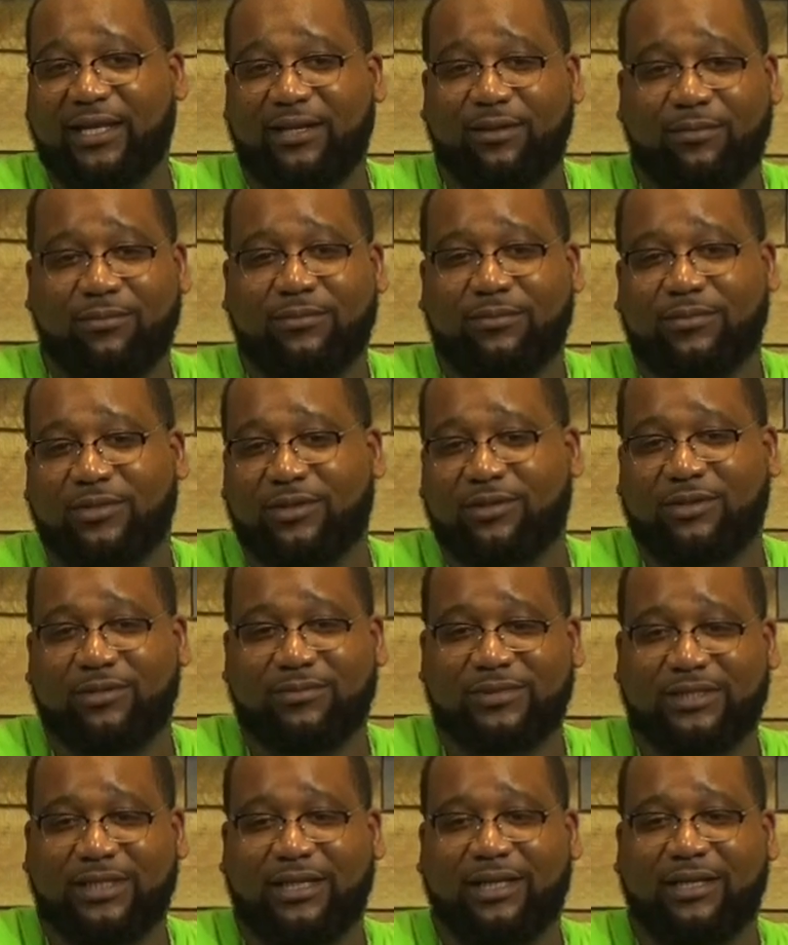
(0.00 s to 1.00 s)
it, you know what I'm
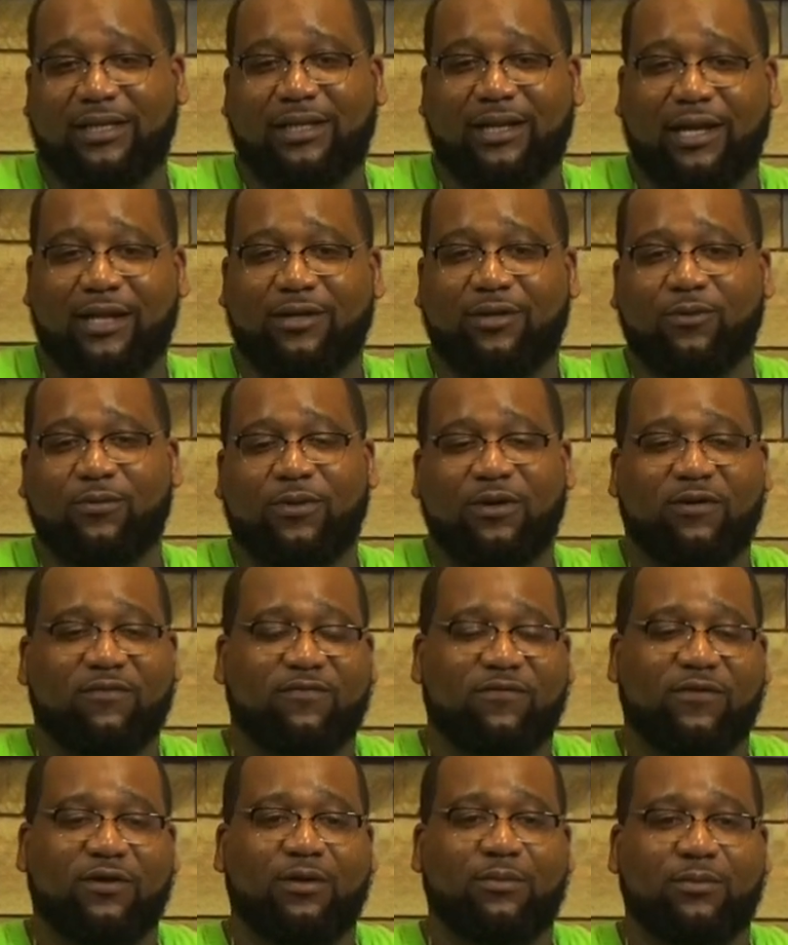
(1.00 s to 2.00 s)
saying? I know where I'm
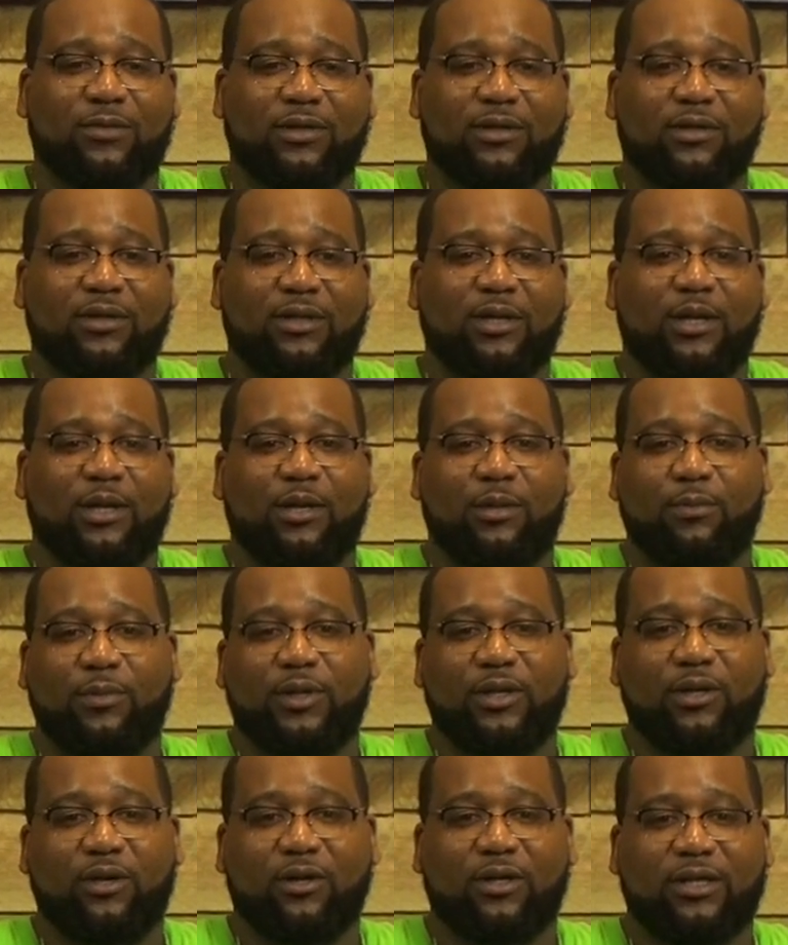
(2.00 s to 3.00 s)
from, but
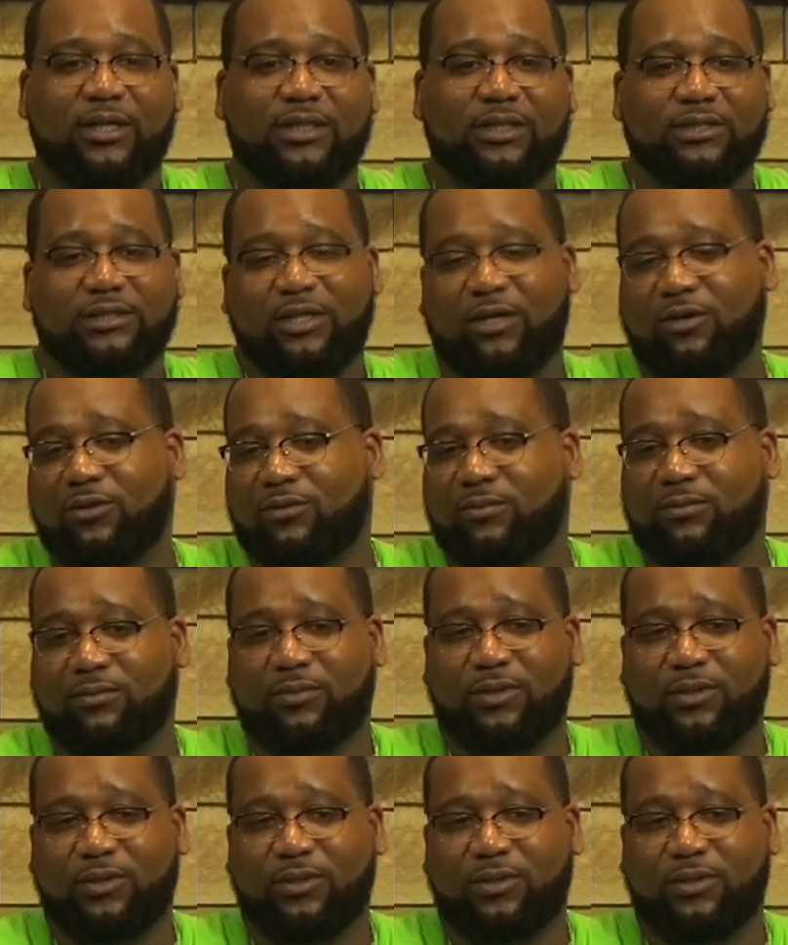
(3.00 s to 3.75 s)
Peoria is home.